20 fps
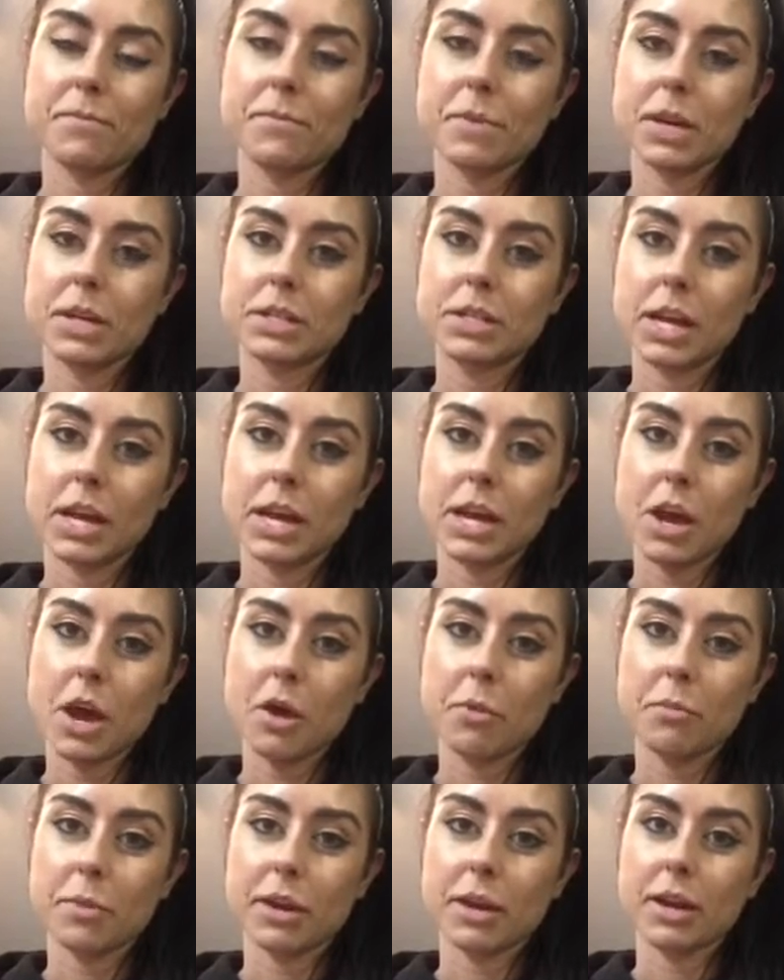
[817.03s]
Kentucky
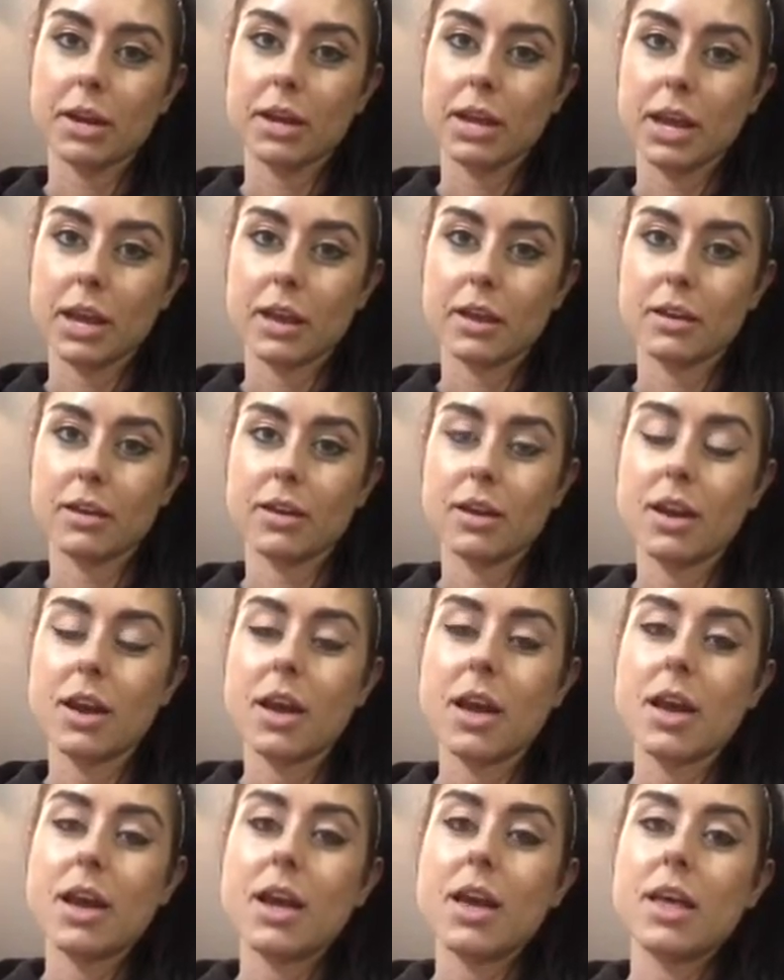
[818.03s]
Open again.
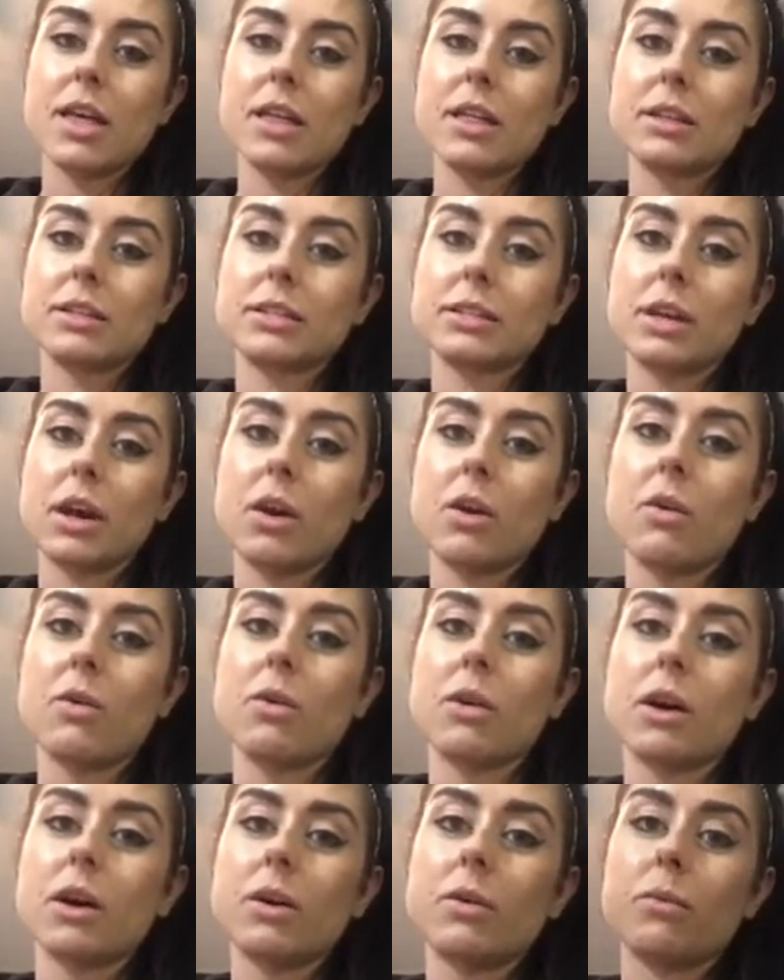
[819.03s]

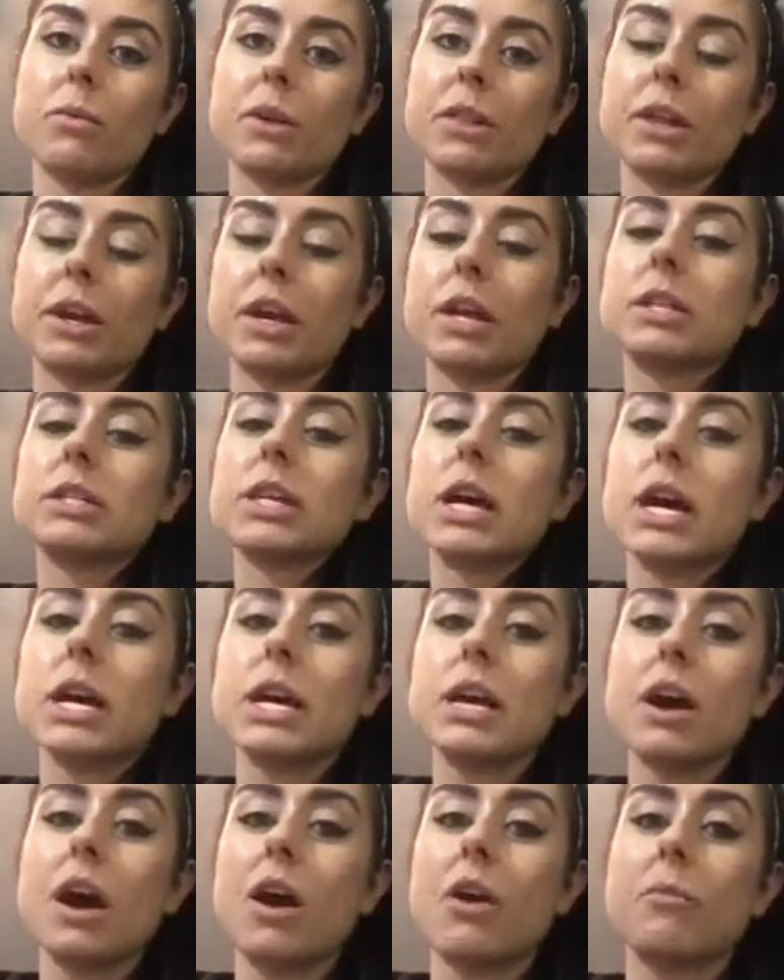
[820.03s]
So with the
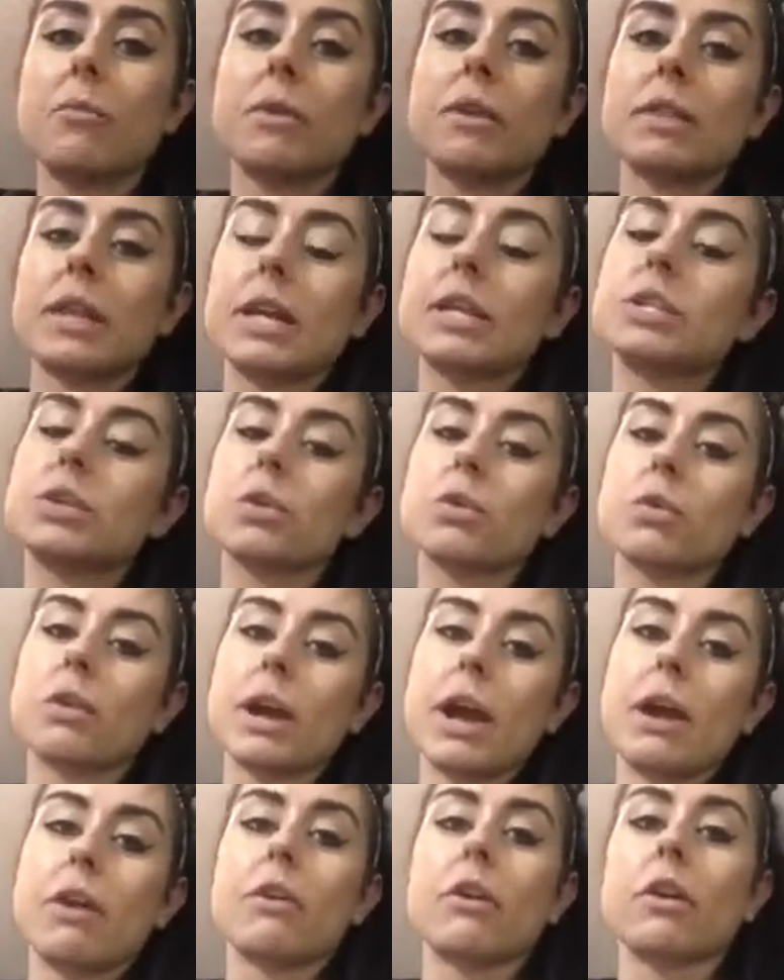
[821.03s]
Kentucky Open, they tore
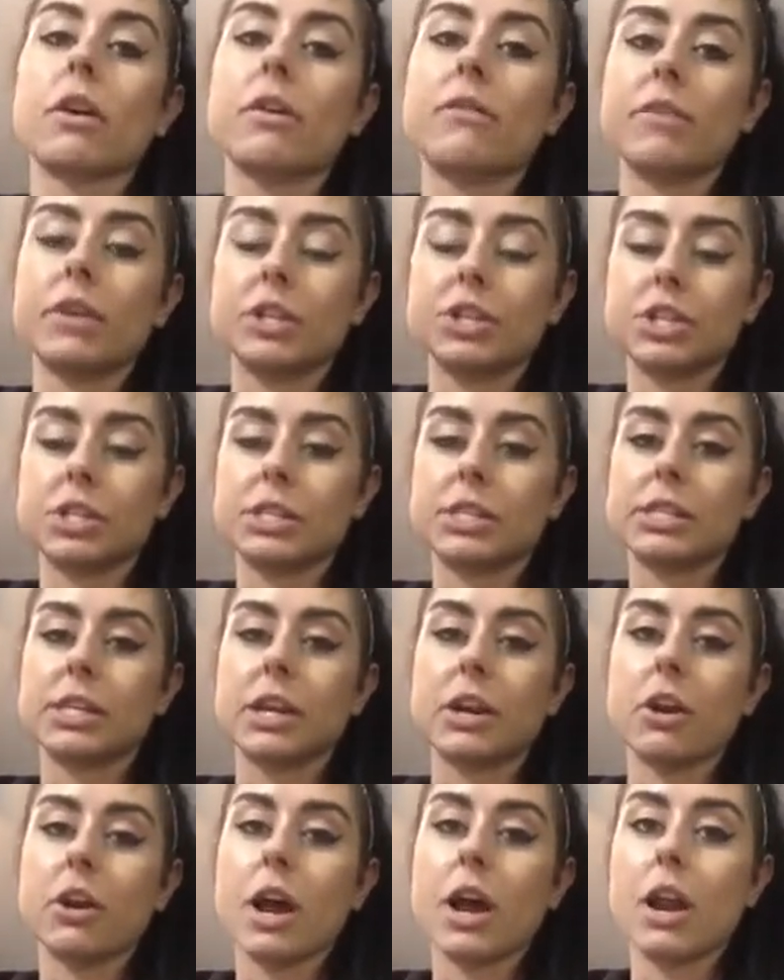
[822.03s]
down our convention
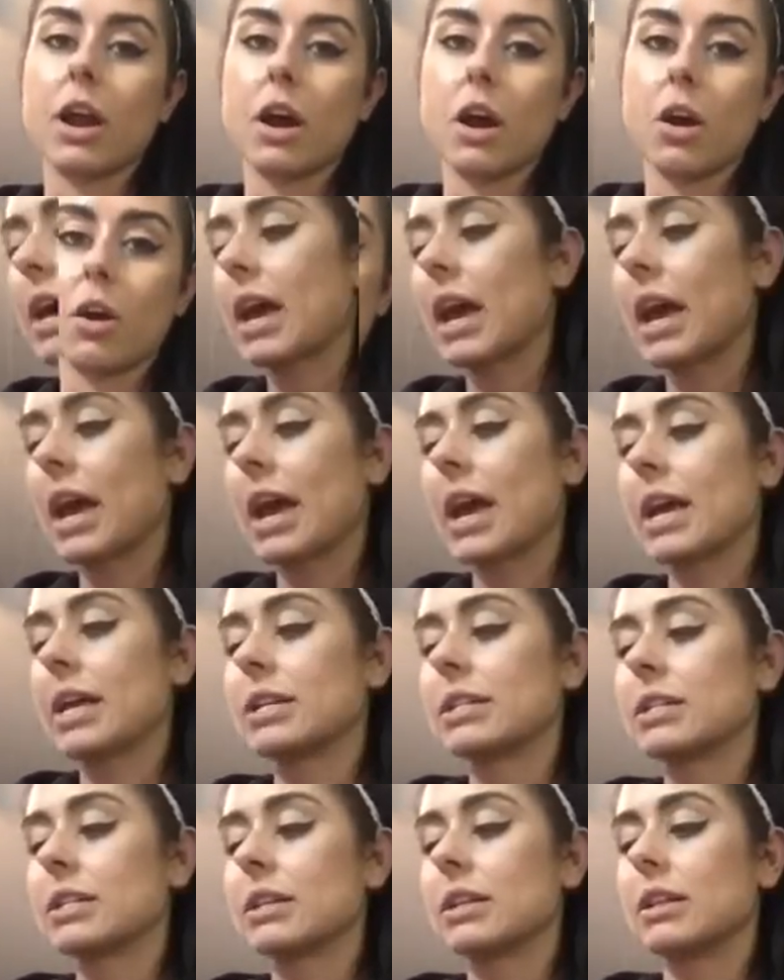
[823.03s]
center at home,
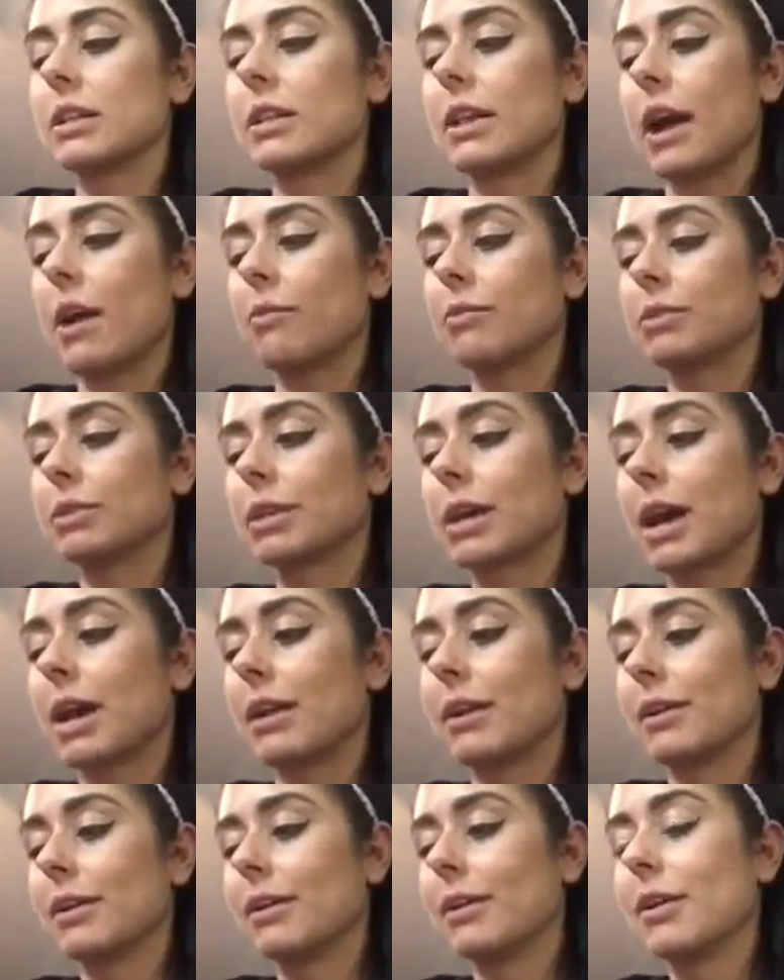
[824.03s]
and that was
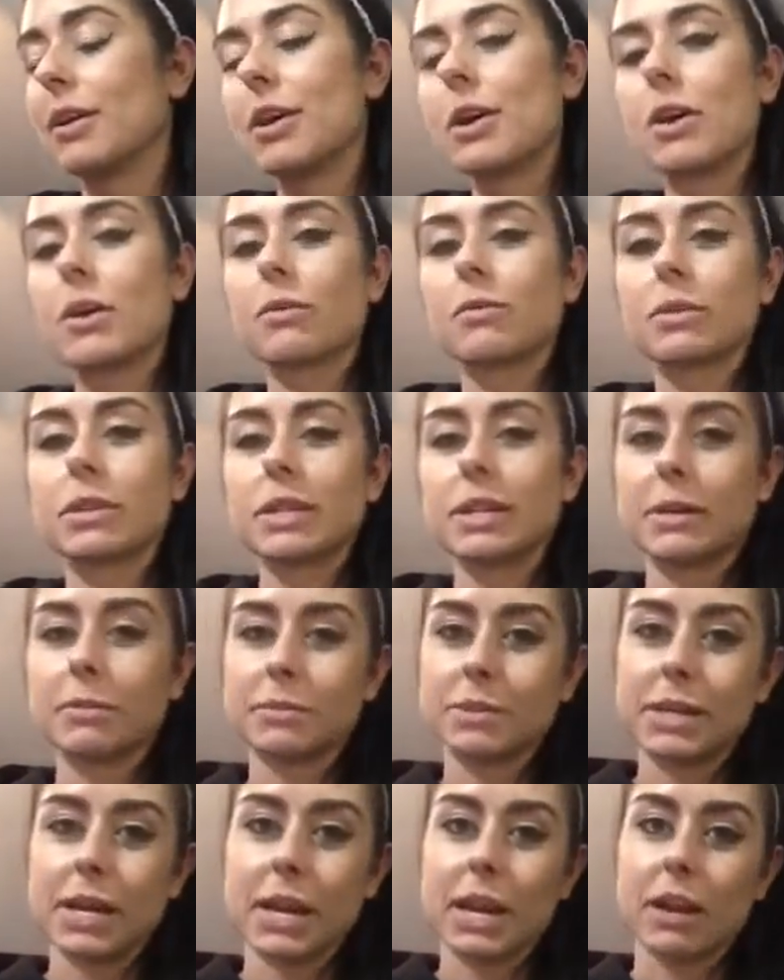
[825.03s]
kind of really
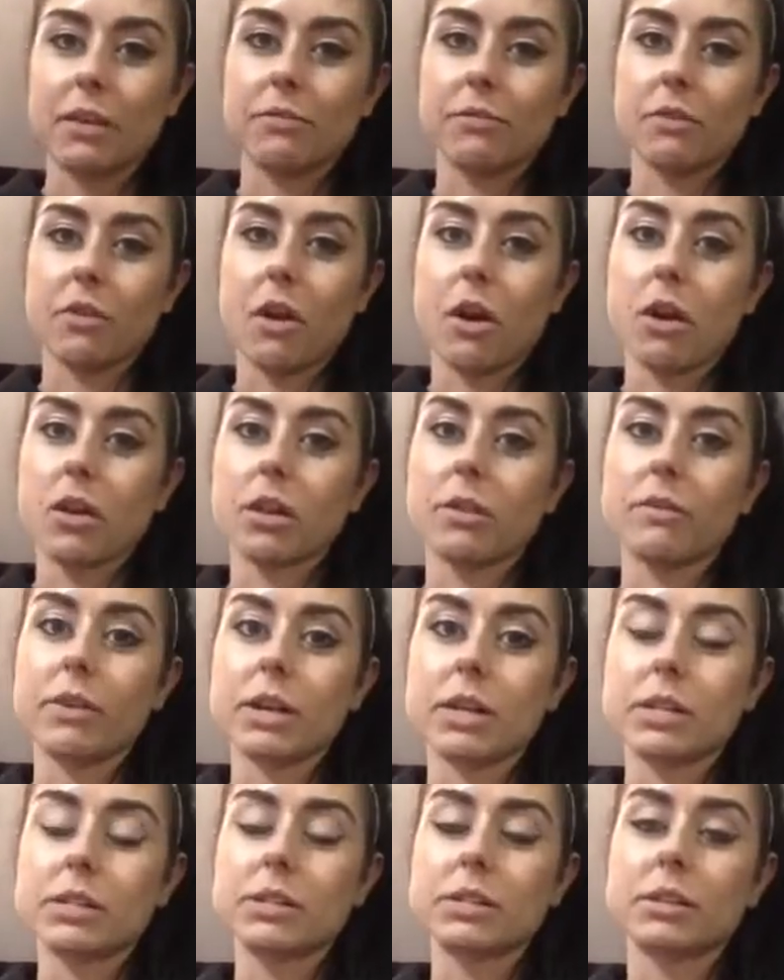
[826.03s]
upsetting for all of
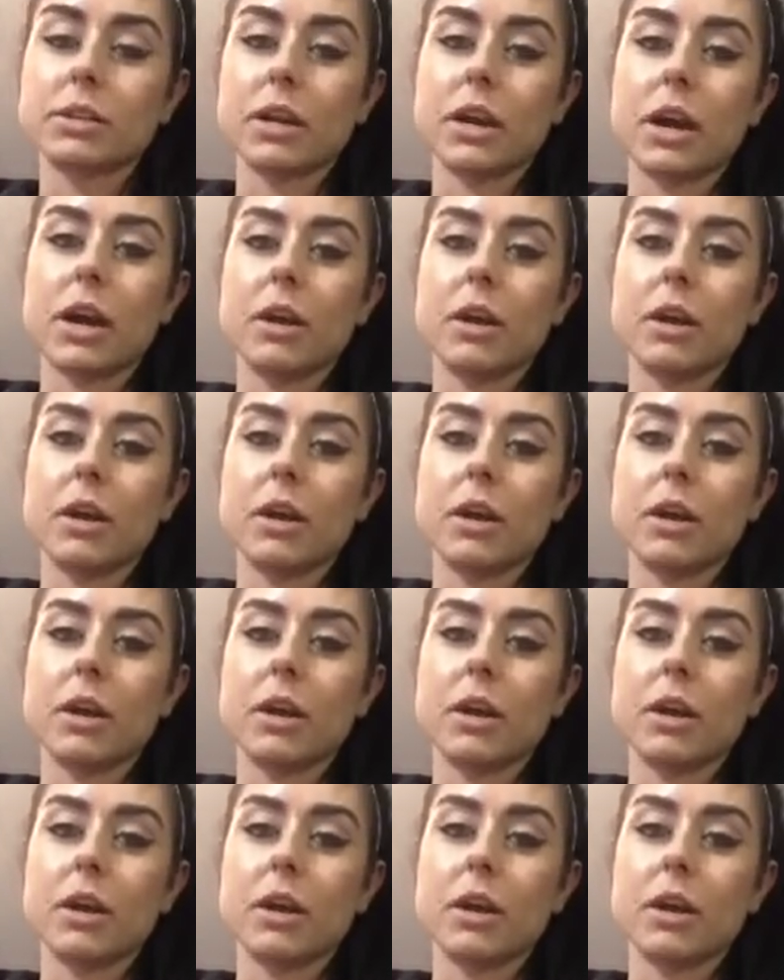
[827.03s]
us,